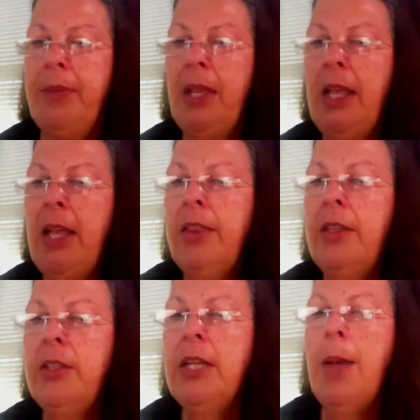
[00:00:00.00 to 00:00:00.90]
There's a
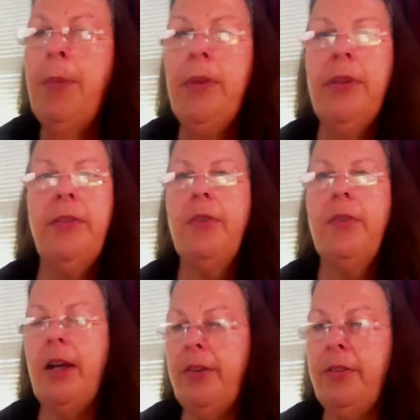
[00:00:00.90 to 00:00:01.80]
couple
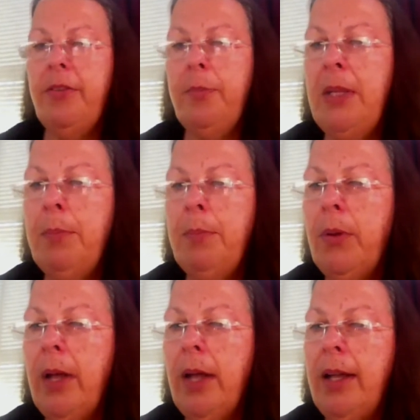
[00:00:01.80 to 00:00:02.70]
of people.
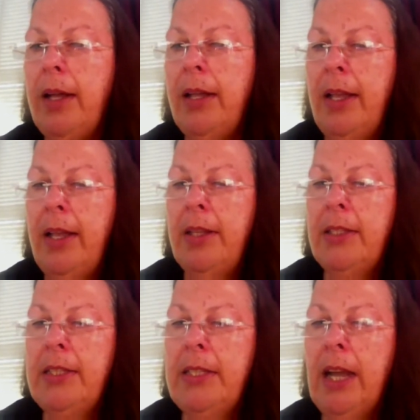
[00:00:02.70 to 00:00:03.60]

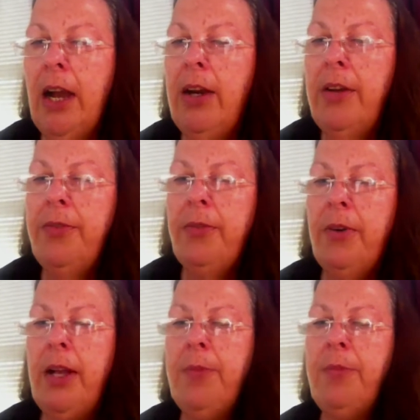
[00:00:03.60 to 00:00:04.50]
Ciara
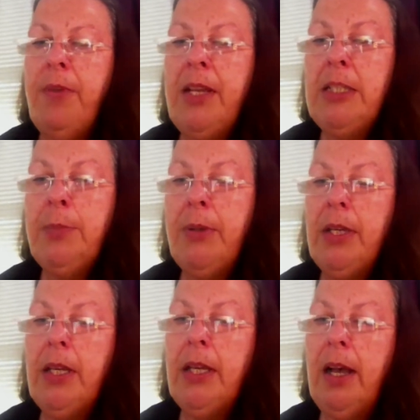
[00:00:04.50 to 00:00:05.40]
from Facebook,
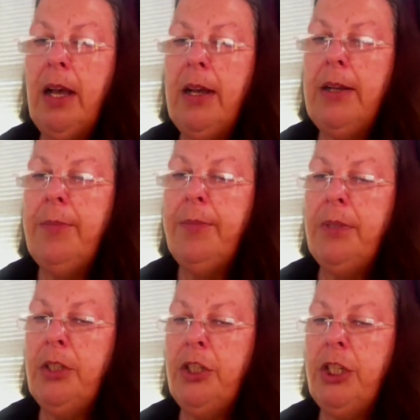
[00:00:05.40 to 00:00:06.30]

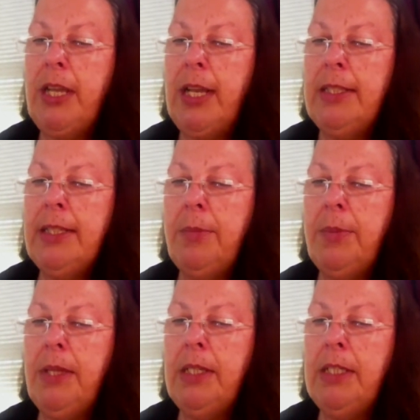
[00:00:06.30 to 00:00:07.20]
she heads up the
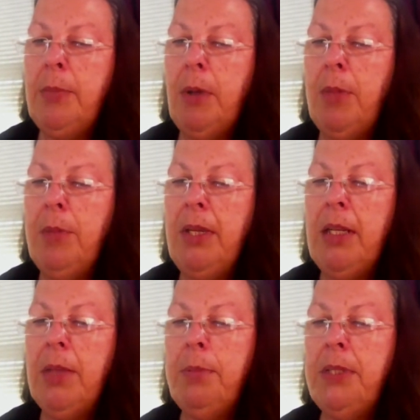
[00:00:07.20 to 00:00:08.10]
small medium
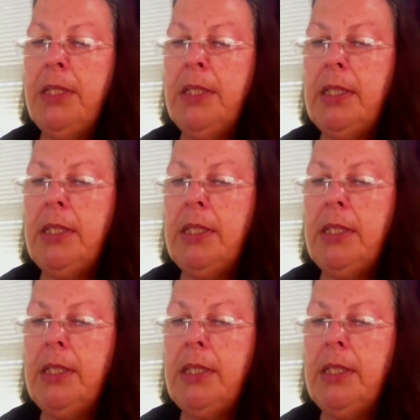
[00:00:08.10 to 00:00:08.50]
business